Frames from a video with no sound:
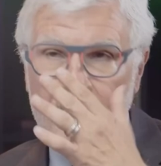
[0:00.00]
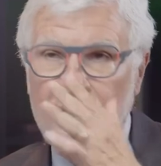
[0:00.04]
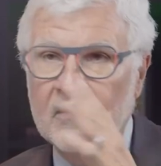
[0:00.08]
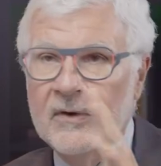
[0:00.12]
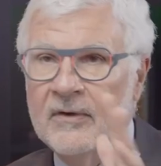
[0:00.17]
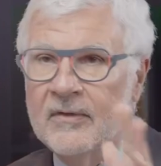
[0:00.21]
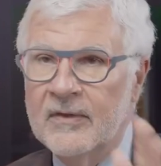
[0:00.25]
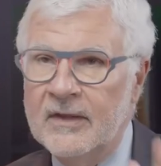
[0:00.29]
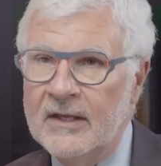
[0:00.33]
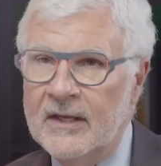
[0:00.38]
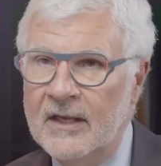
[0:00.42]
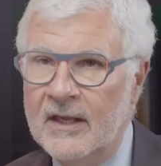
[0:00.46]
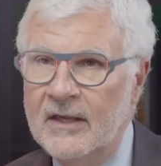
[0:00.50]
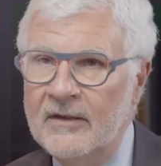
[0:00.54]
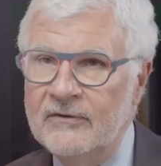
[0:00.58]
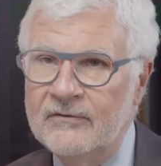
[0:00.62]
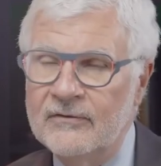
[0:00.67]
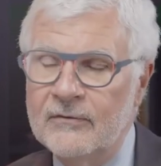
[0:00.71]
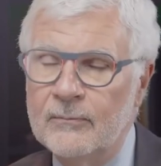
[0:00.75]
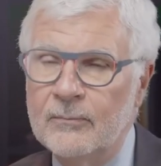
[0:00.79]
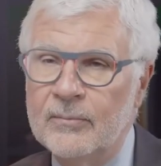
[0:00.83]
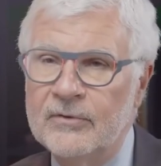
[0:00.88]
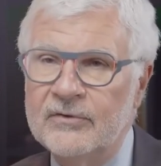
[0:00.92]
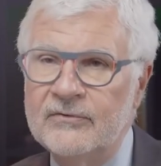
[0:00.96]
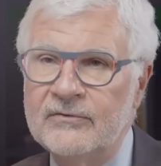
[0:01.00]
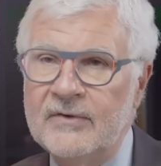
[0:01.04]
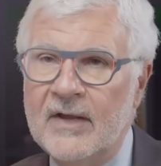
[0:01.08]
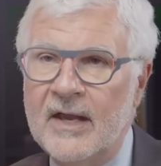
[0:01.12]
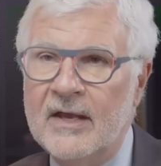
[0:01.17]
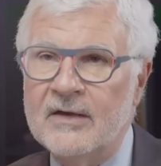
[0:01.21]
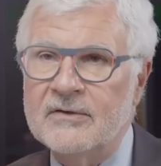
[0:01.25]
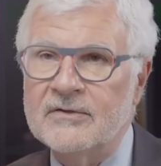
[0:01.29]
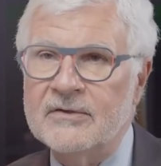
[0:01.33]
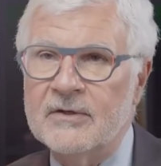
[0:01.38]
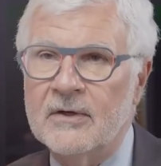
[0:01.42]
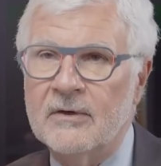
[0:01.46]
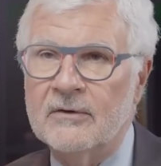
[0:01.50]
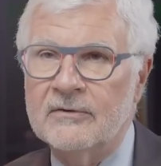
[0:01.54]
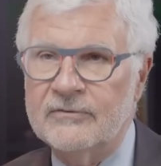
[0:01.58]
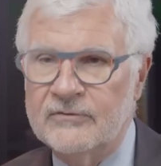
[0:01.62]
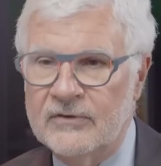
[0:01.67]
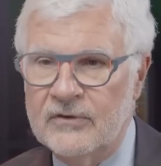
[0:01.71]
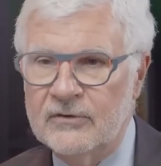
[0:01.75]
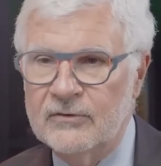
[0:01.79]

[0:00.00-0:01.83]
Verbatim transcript: But in the case of pistachios,